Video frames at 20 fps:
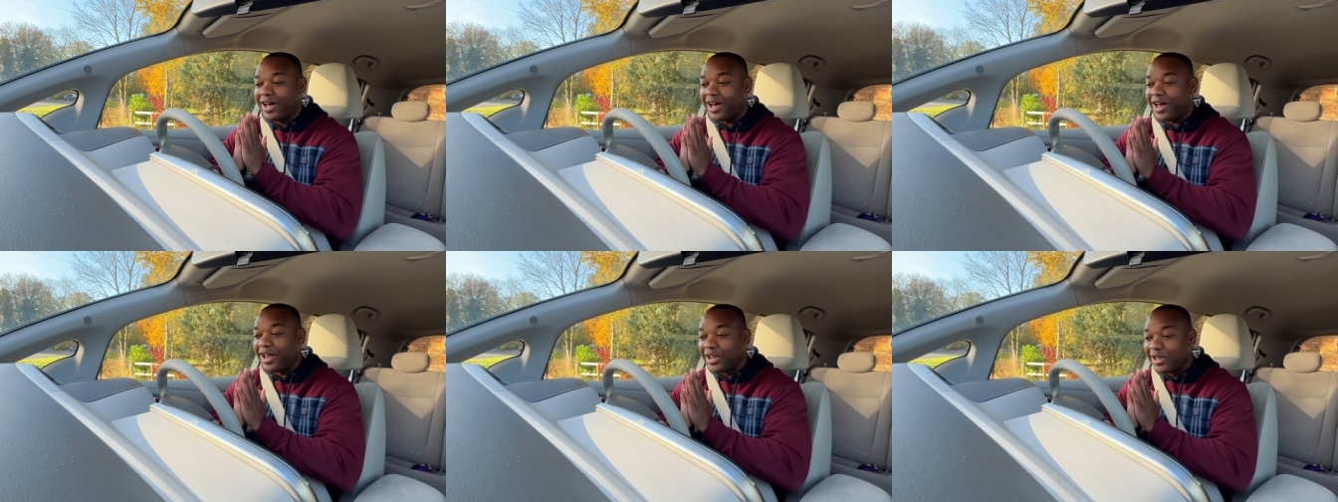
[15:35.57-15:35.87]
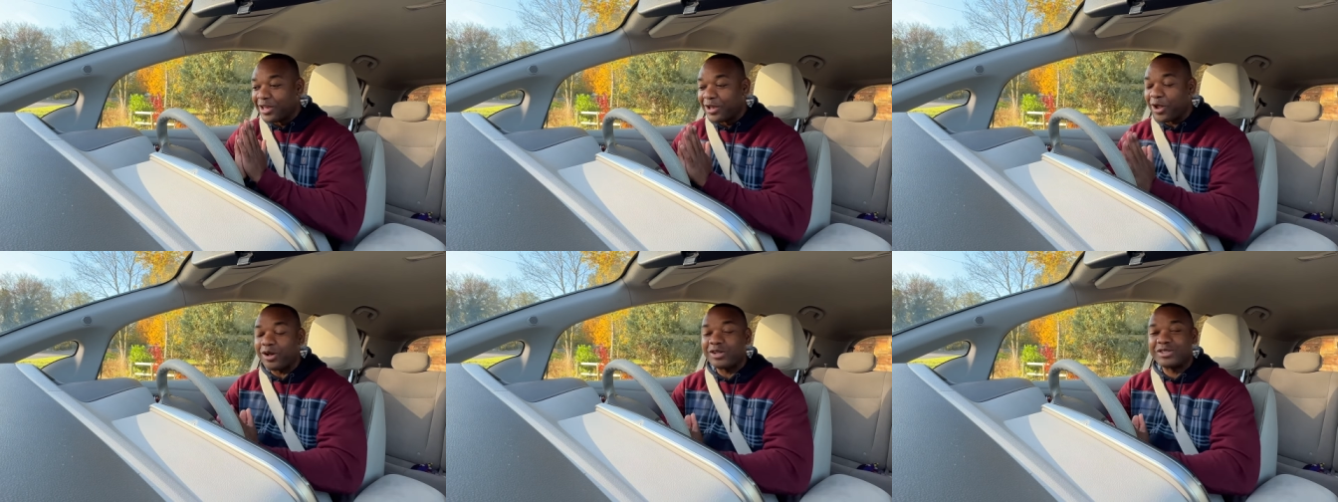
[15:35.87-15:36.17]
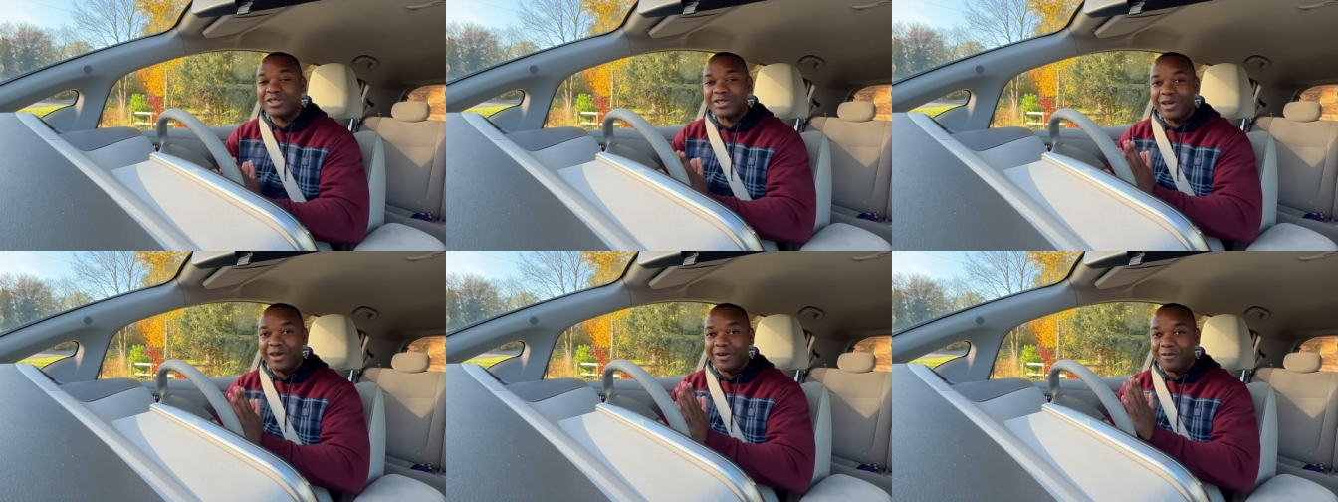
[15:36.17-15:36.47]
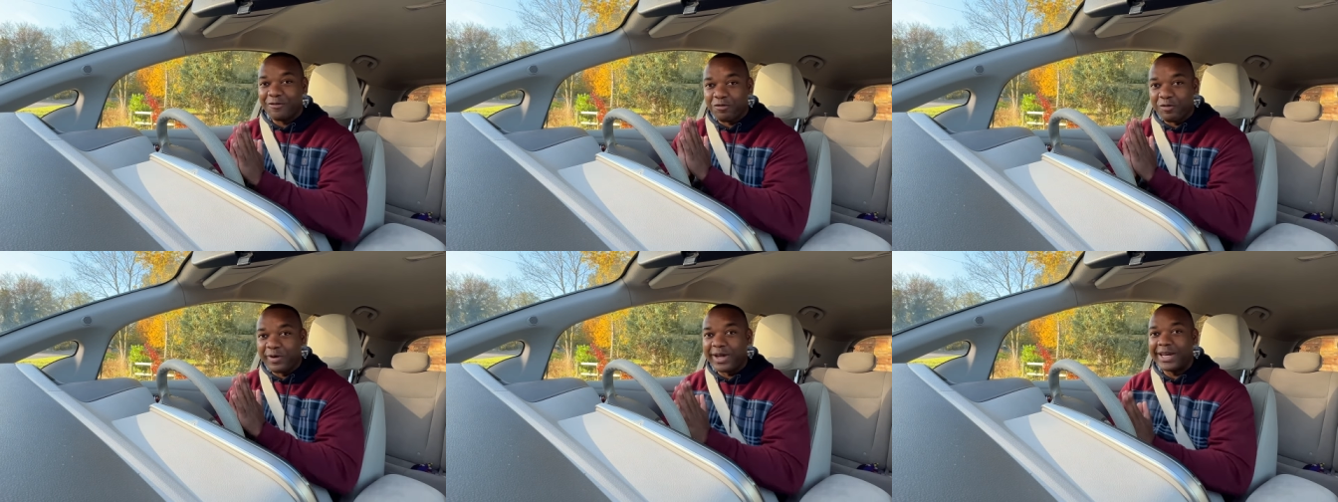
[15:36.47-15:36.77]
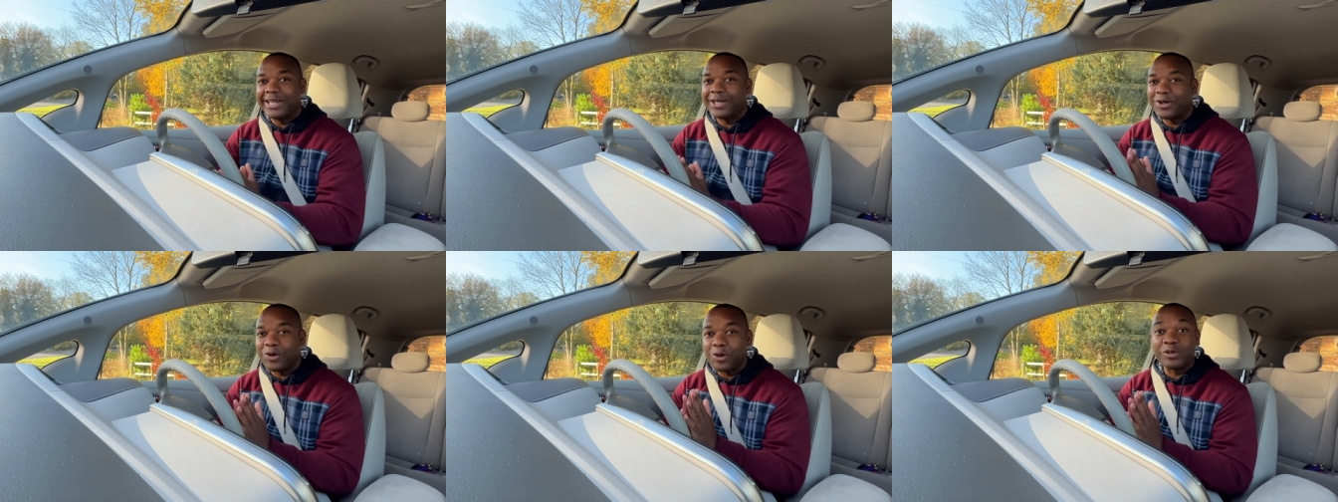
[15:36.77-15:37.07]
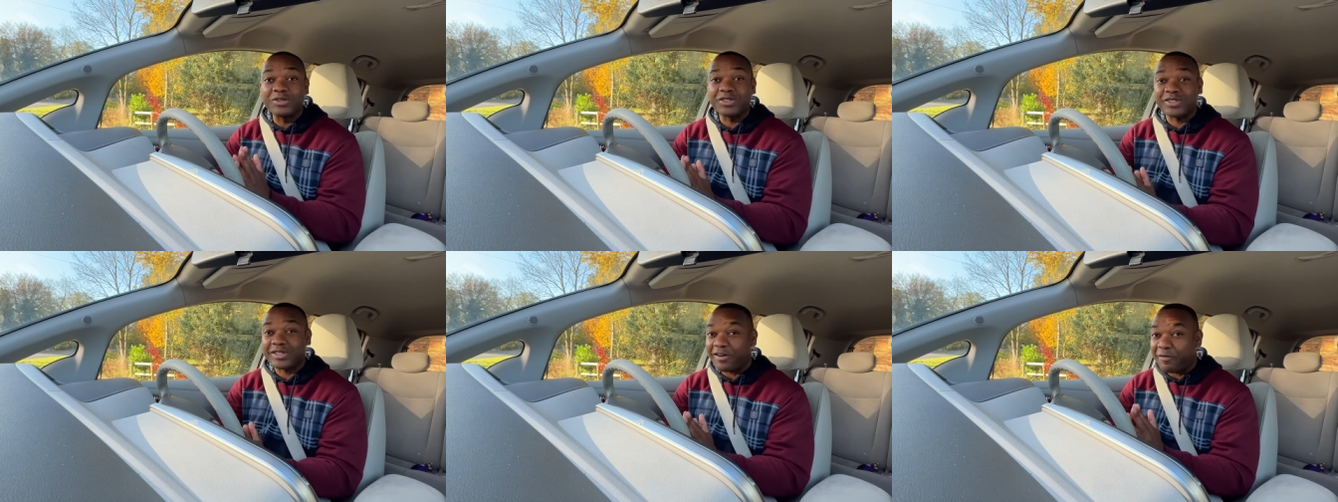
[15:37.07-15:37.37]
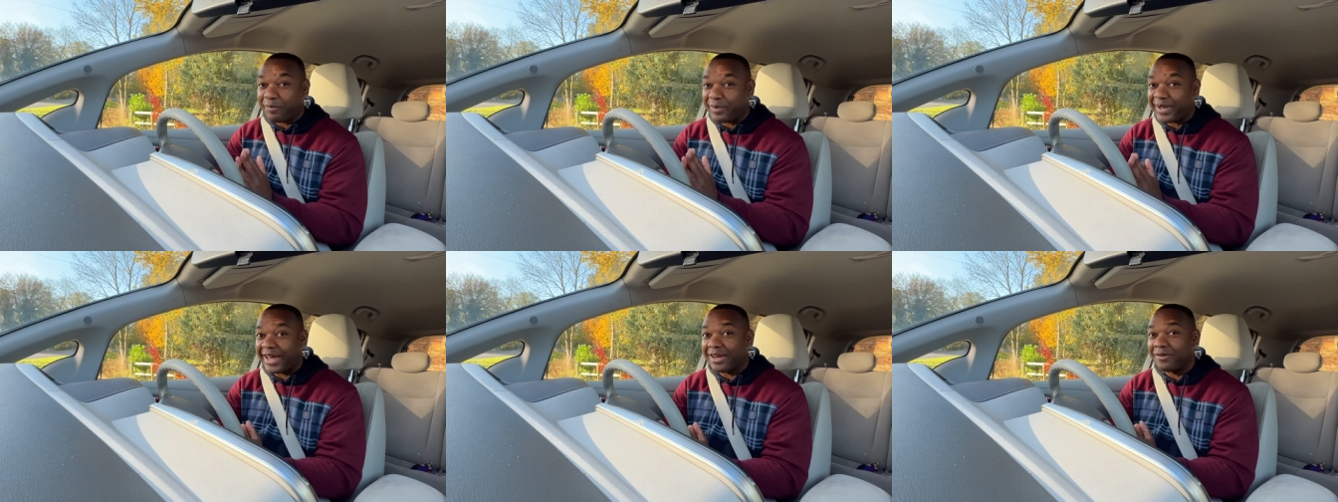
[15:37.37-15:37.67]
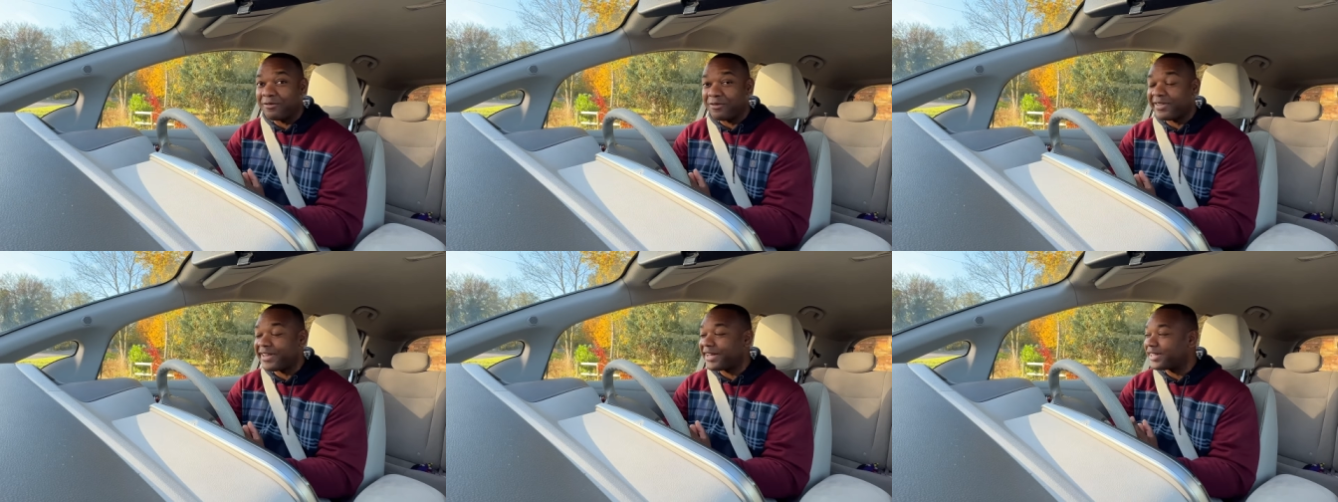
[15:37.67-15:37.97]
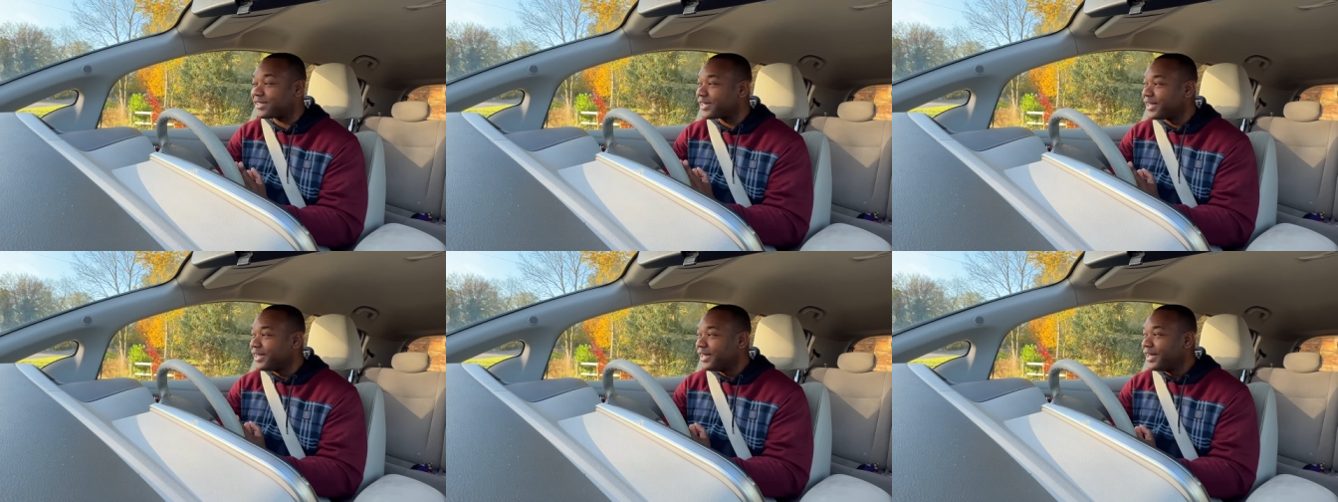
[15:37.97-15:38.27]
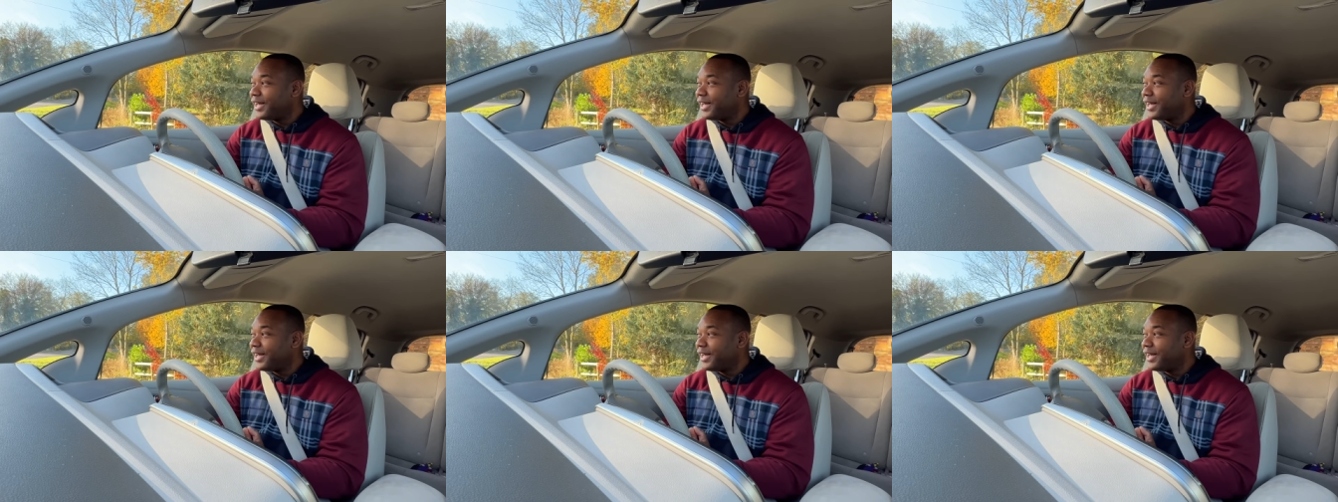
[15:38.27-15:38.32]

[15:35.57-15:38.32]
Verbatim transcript: a lot of really cool stuff planned for this.